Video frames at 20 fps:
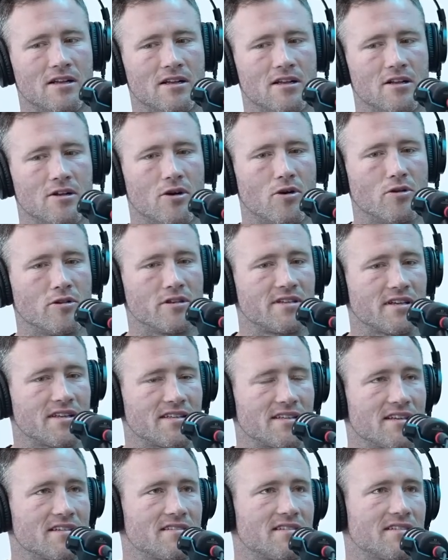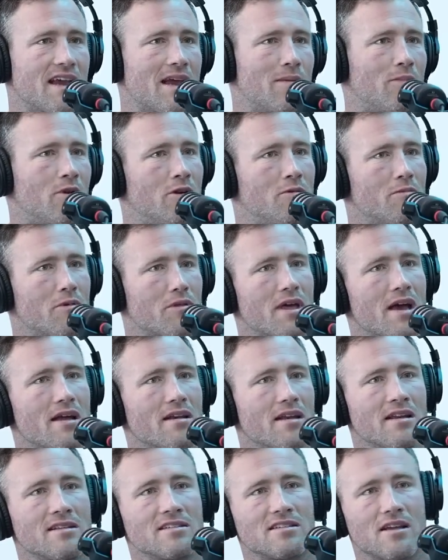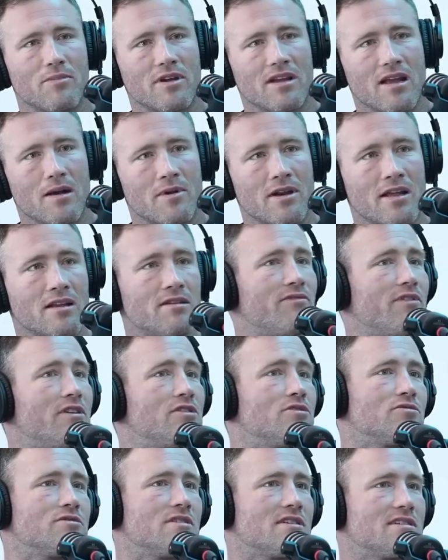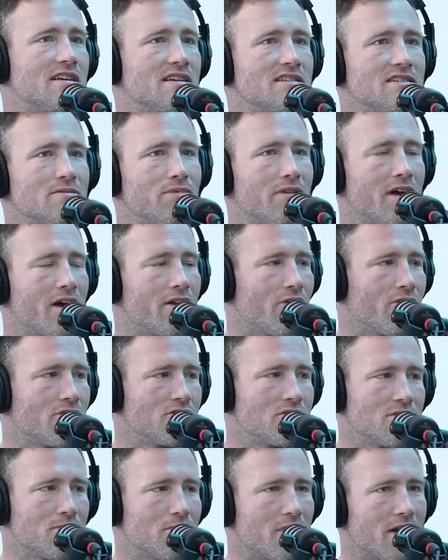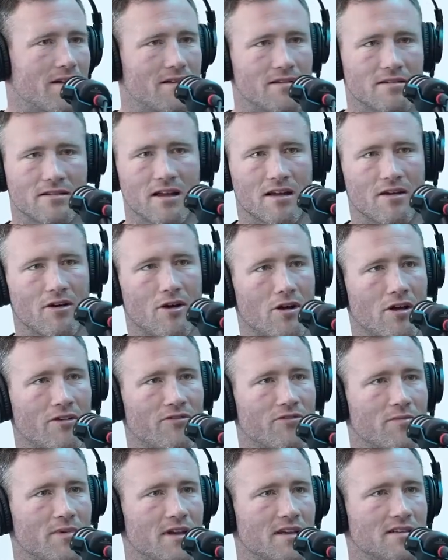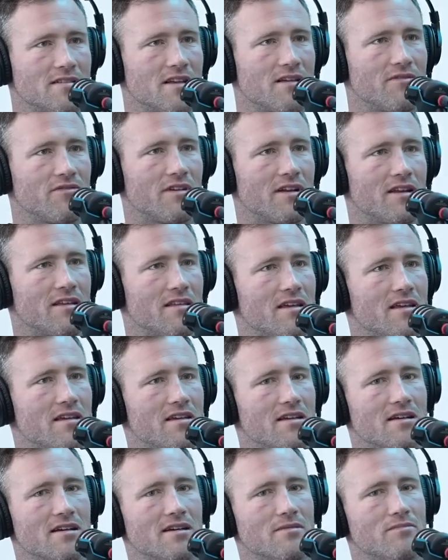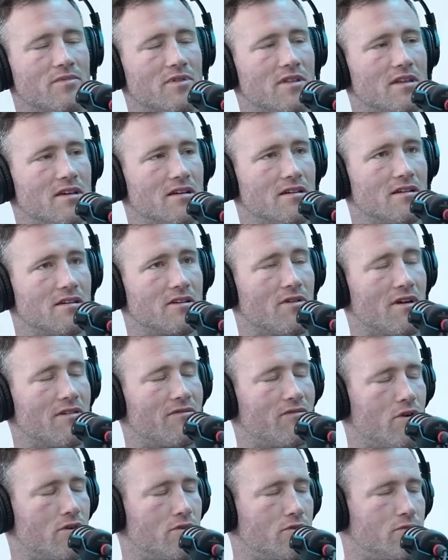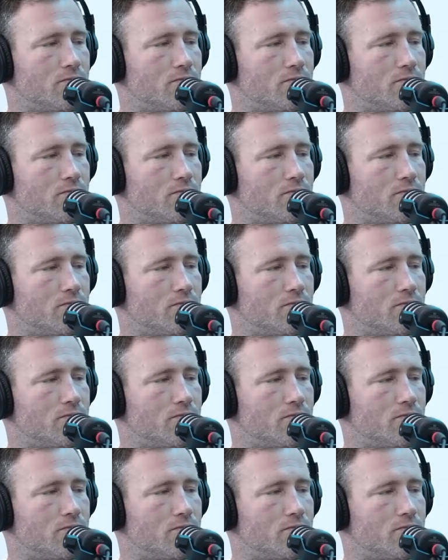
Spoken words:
all the success that came along with that ends up becoming individual success and playing Origin. But, yeah, highlight for me is definitely the grand final.